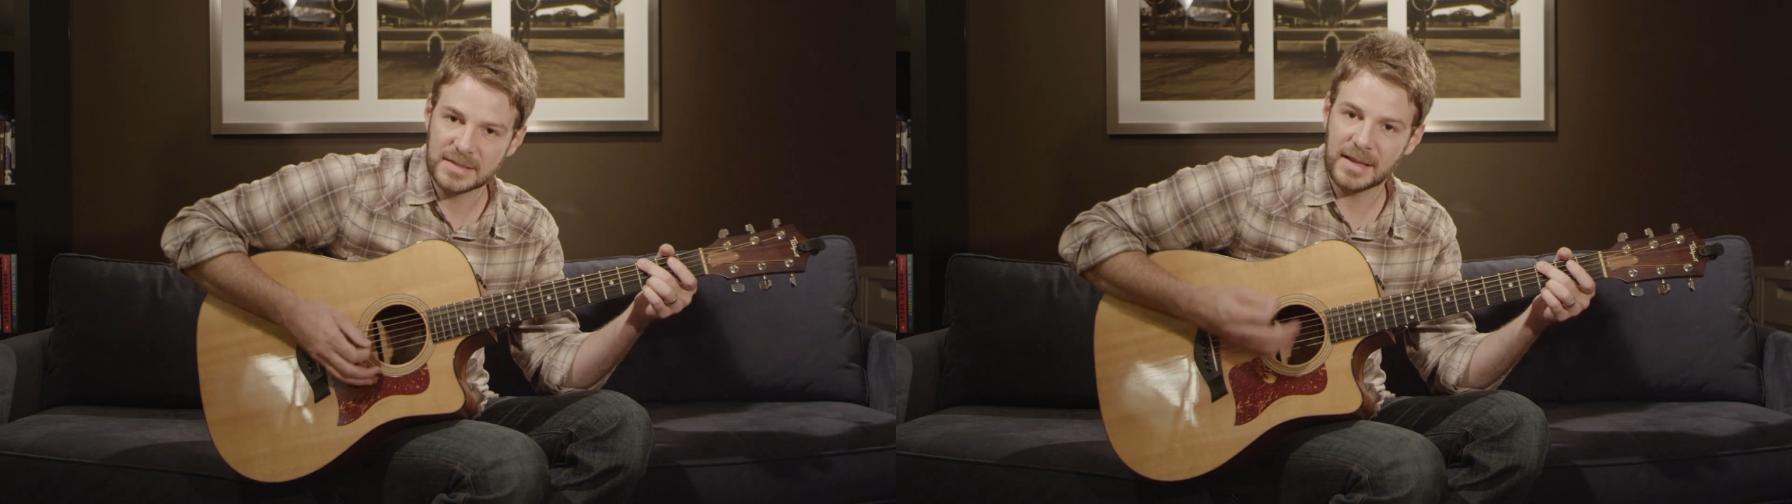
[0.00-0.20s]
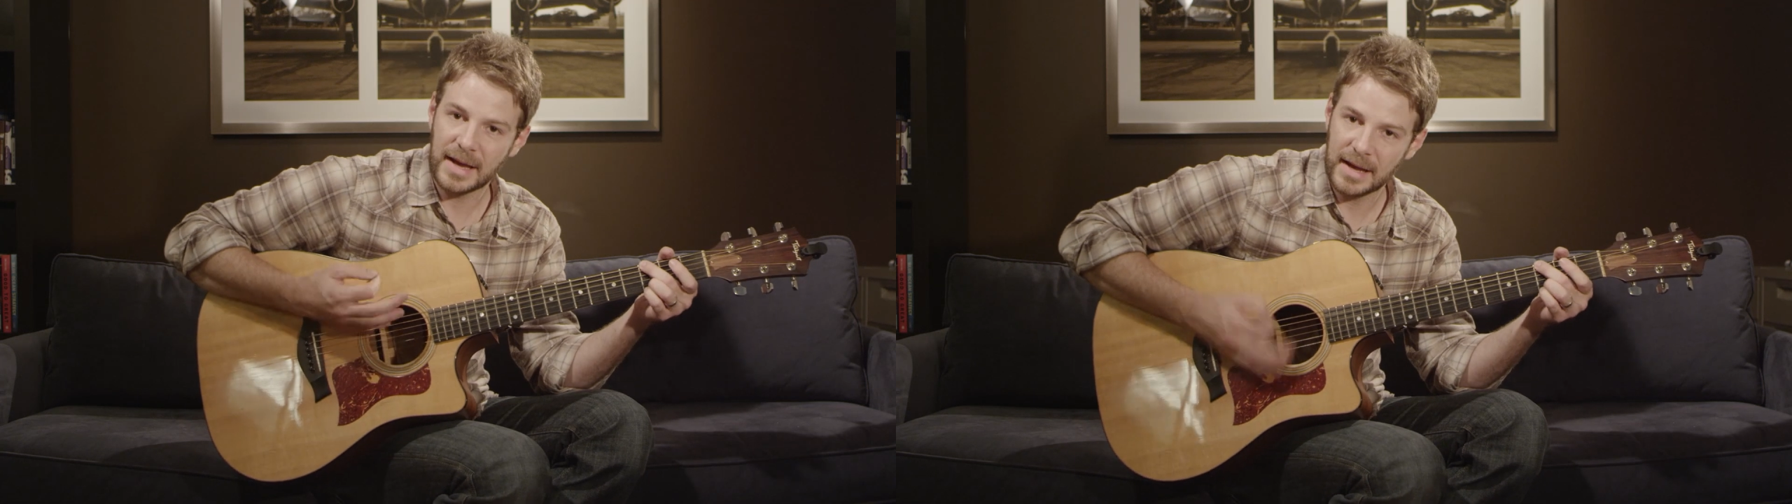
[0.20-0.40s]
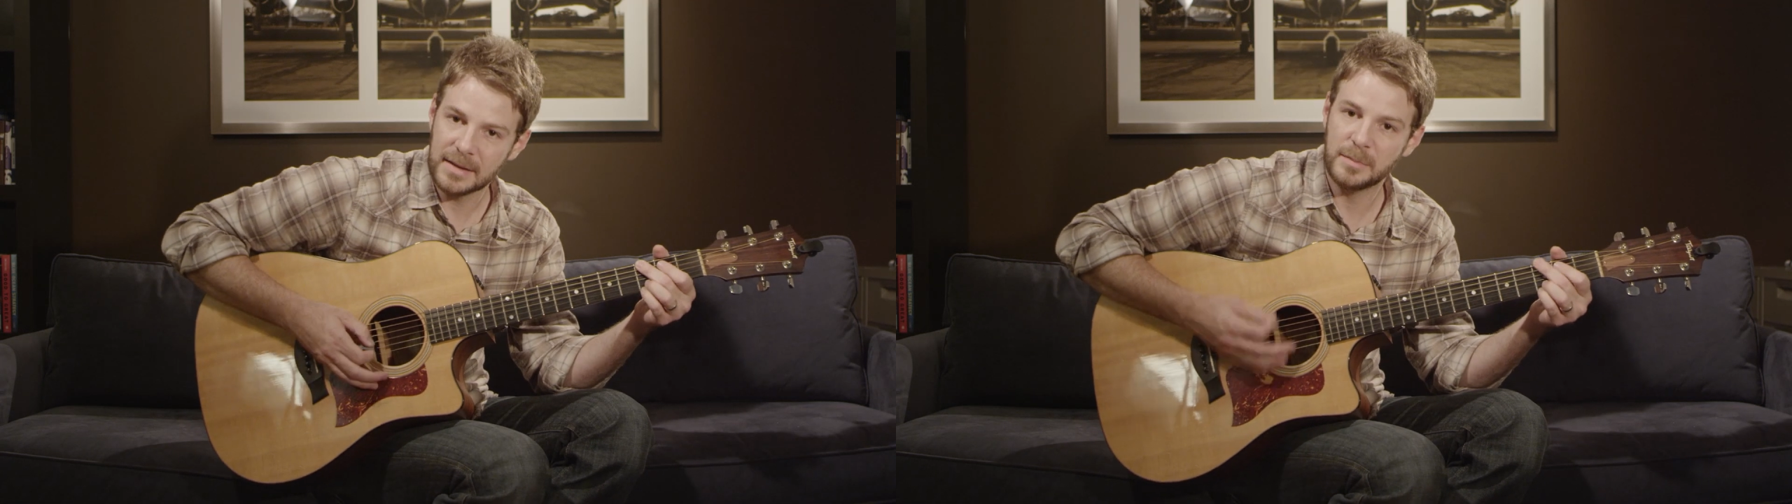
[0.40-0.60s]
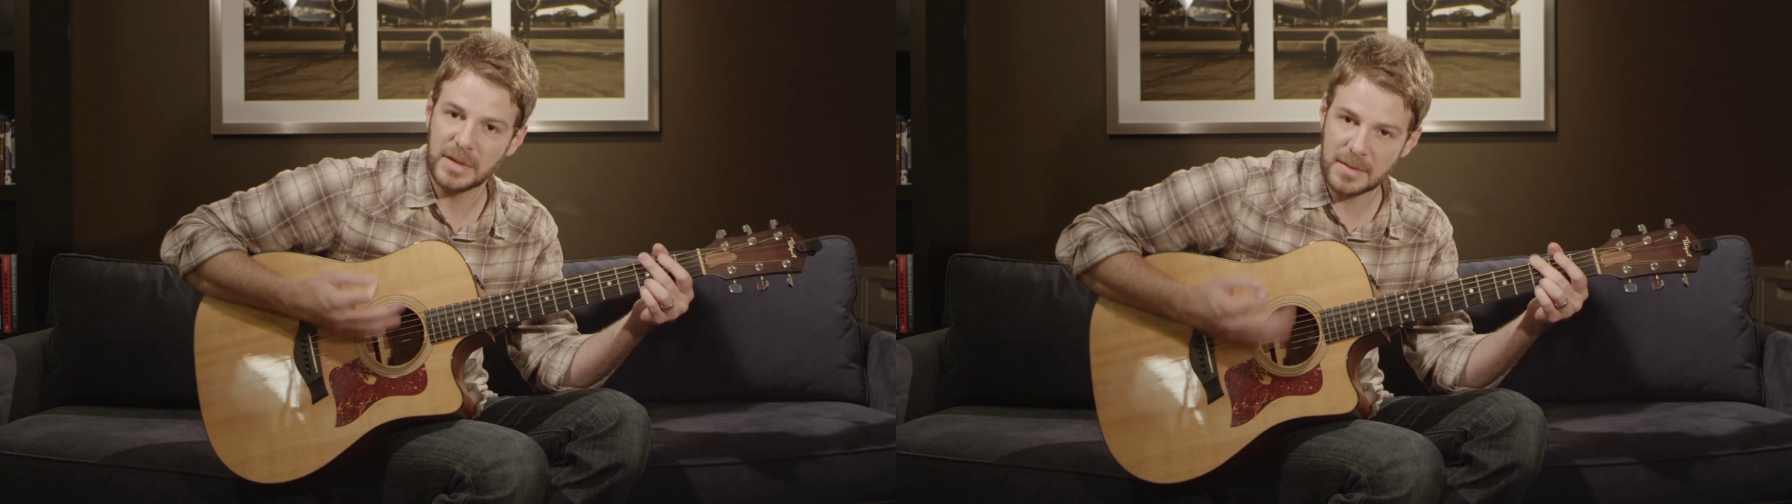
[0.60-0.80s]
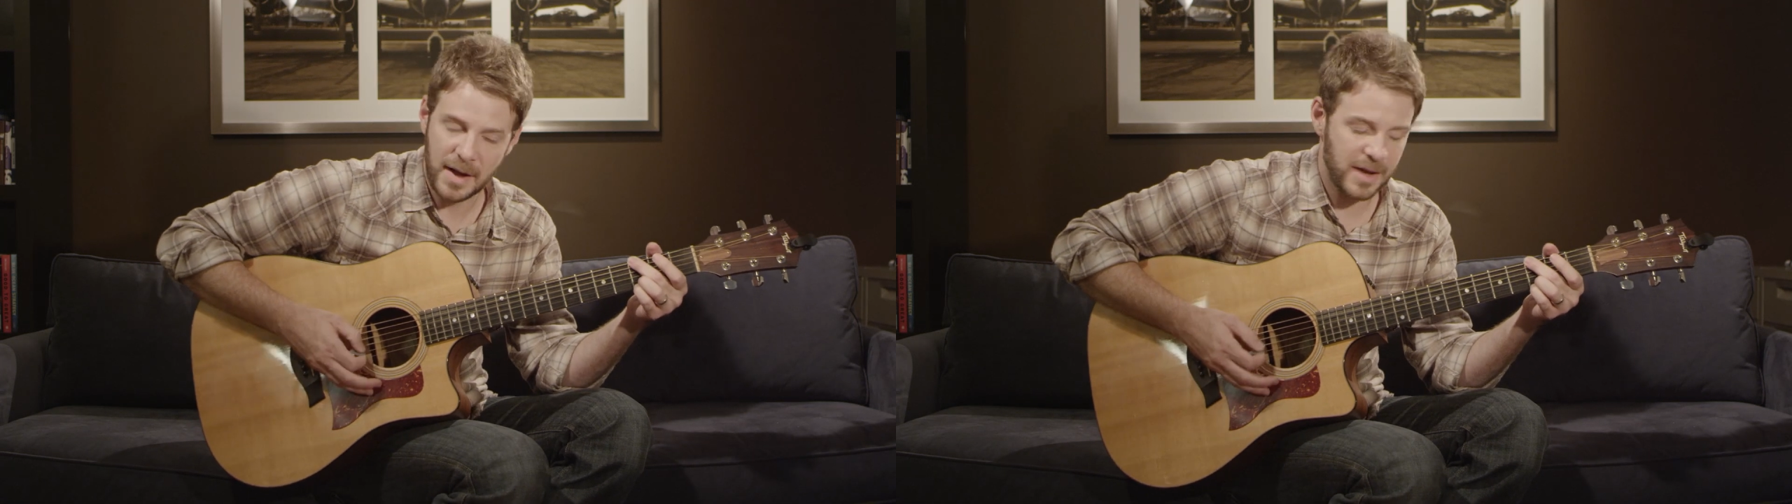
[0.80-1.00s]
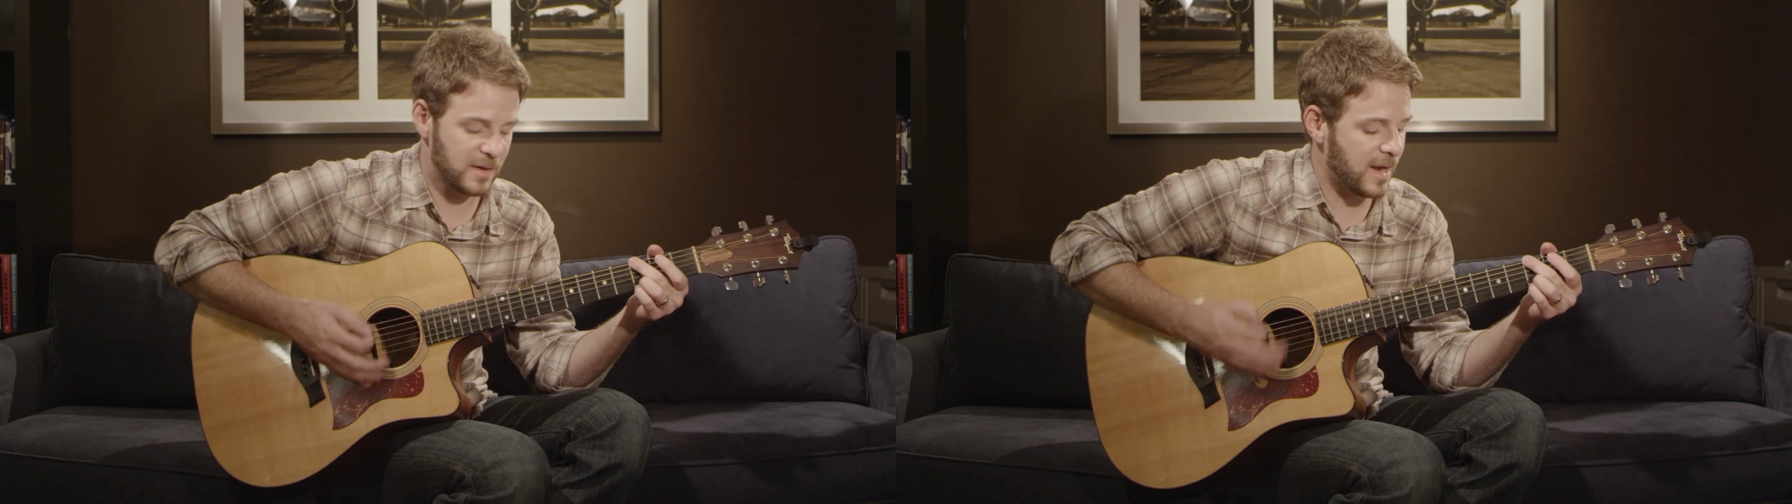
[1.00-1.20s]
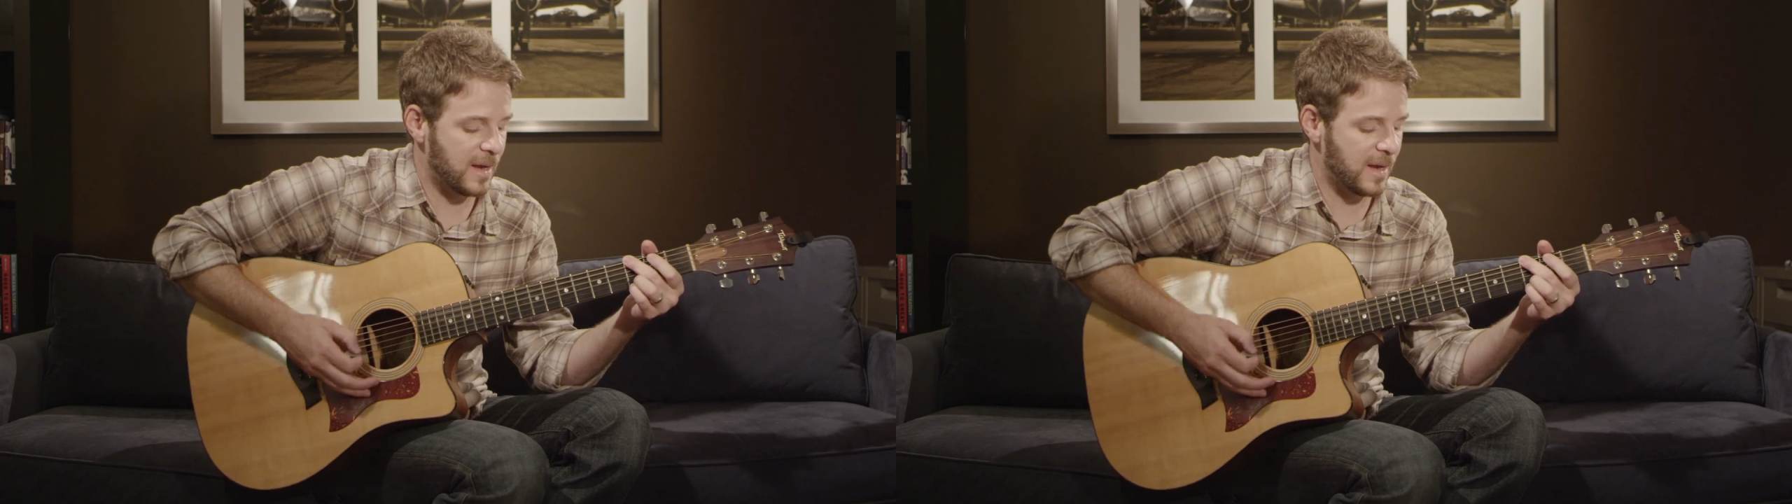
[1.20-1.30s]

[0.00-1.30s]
to that B minor